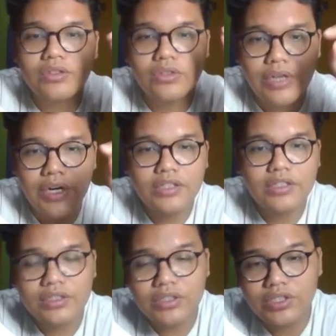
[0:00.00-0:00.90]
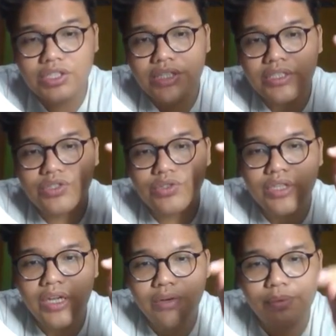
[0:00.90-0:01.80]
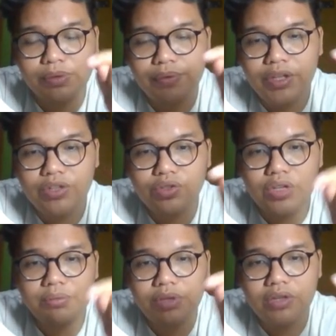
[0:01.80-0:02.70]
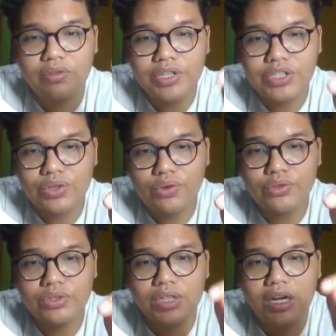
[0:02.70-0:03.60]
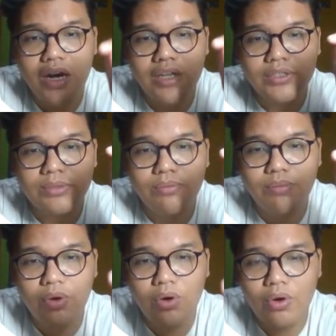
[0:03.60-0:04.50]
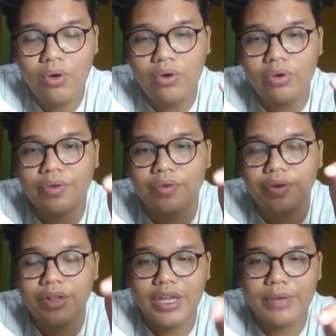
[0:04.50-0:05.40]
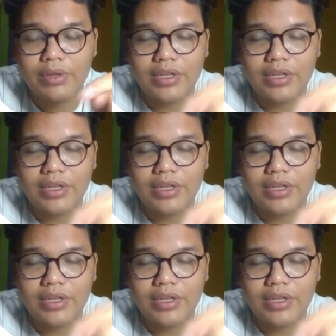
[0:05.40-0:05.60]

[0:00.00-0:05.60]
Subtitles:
So the article suggests using enterprise value to EBITDA ratios as more reliable